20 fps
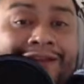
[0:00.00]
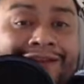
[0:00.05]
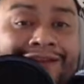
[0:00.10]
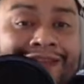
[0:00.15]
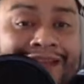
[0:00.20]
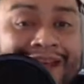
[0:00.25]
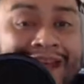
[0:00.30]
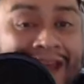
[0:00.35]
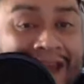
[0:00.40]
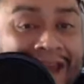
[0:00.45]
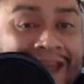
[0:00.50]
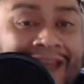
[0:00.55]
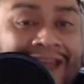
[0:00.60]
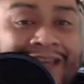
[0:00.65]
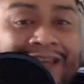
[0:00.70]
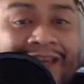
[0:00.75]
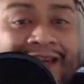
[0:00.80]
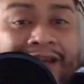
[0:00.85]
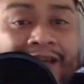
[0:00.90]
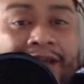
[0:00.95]
the
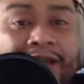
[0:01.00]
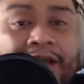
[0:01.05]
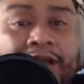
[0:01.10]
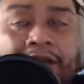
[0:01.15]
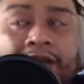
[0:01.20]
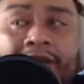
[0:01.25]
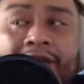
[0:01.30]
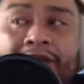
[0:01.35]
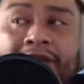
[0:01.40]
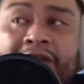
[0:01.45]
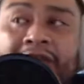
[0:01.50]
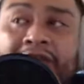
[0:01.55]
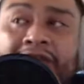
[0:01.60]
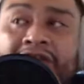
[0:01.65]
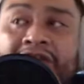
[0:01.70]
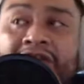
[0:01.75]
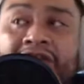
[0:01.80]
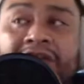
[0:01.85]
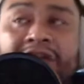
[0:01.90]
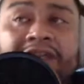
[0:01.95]
nanny,
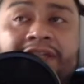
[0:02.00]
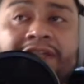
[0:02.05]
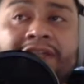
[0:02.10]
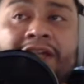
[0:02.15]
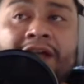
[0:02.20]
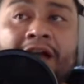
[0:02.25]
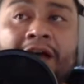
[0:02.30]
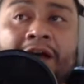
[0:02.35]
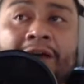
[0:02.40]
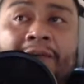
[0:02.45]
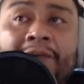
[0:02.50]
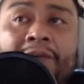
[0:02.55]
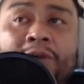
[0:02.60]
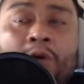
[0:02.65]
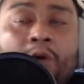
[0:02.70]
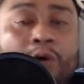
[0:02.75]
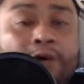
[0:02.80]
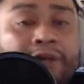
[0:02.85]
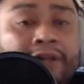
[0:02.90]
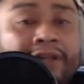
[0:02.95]
she is
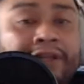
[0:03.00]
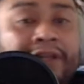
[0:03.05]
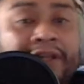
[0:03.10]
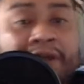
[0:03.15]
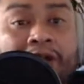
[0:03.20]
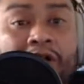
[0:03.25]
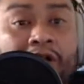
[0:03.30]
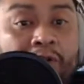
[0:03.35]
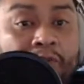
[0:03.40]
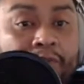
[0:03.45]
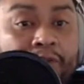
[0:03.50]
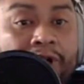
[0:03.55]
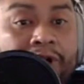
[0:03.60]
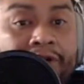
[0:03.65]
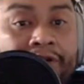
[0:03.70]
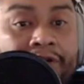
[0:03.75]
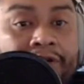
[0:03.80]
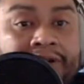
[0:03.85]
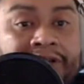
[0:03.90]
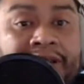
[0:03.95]
holding the younger
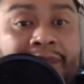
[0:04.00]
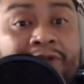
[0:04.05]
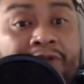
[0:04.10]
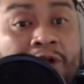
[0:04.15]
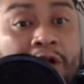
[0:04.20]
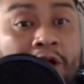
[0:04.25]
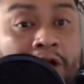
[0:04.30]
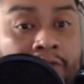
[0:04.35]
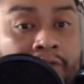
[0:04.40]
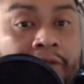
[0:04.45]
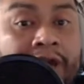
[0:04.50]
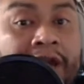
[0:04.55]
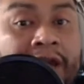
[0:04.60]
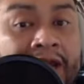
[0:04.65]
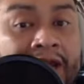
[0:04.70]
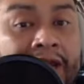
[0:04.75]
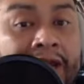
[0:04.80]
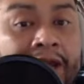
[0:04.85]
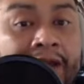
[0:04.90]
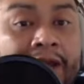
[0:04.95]
brother. His name's
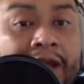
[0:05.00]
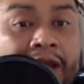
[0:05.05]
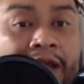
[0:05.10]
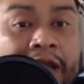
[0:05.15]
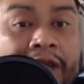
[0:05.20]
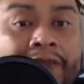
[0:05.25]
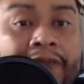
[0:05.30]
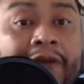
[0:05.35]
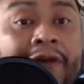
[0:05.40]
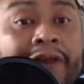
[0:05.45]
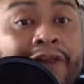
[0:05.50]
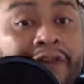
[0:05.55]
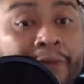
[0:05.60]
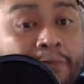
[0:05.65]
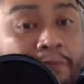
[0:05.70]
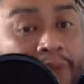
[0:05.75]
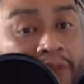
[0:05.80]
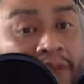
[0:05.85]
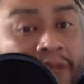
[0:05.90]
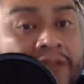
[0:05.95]
Cartwright, and they're at the
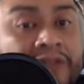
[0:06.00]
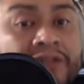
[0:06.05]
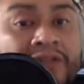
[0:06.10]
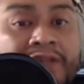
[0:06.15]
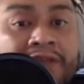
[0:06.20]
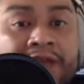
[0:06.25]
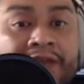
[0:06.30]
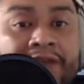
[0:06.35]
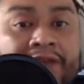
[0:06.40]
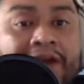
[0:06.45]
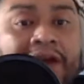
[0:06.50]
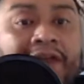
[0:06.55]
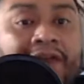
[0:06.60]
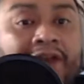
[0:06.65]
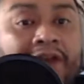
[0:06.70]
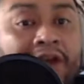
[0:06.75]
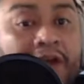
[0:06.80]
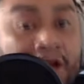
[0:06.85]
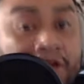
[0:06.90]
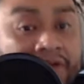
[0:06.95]
beach and they're
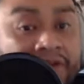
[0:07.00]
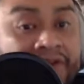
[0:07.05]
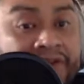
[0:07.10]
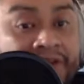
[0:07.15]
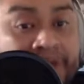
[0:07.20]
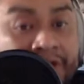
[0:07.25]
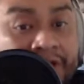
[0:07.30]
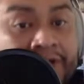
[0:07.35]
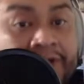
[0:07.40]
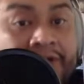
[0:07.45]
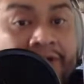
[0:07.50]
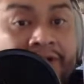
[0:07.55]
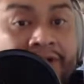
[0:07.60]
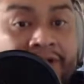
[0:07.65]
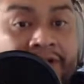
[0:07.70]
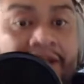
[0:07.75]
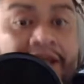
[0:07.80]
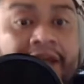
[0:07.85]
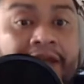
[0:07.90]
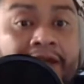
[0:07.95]
having a conversation. They're
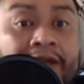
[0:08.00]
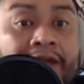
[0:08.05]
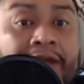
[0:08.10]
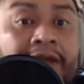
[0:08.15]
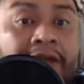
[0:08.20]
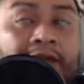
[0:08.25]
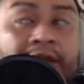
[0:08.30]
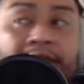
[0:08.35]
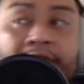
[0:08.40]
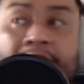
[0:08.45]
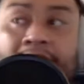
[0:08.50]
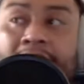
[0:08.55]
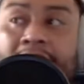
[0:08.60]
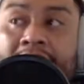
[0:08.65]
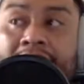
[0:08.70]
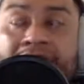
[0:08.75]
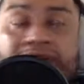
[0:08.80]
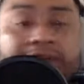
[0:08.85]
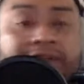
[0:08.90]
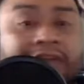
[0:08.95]
saying,
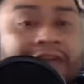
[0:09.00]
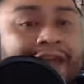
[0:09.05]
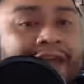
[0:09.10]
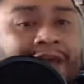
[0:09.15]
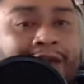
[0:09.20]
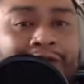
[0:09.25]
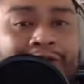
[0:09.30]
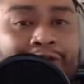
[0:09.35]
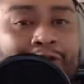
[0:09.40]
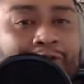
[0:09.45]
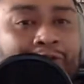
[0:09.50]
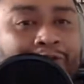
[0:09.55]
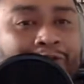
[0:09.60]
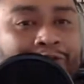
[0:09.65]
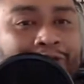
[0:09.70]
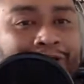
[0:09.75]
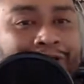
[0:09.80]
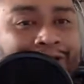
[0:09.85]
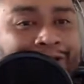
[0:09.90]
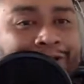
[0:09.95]
like she's saying, hey, you
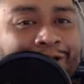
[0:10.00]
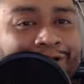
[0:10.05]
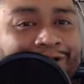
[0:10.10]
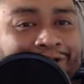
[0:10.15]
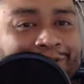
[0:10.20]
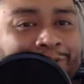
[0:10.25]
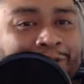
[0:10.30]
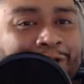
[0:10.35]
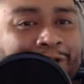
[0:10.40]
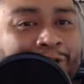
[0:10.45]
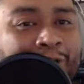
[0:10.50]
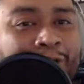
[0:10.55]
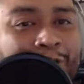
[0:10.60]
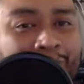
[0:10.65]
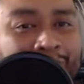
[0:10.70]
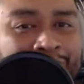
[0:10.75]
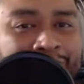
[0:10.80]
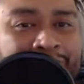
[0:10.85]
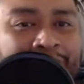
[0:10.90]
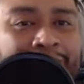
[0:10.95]
look like you have something
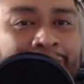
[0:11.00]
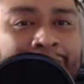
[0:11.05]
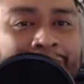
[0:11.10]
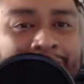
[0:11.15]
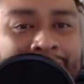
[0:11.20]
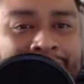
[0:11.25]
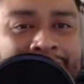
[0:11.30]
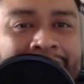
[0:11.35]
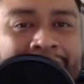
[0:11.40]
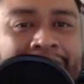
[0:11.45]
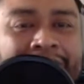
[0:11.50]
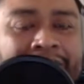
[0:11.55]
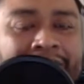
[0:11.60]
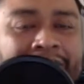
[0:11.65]
wrong with you, and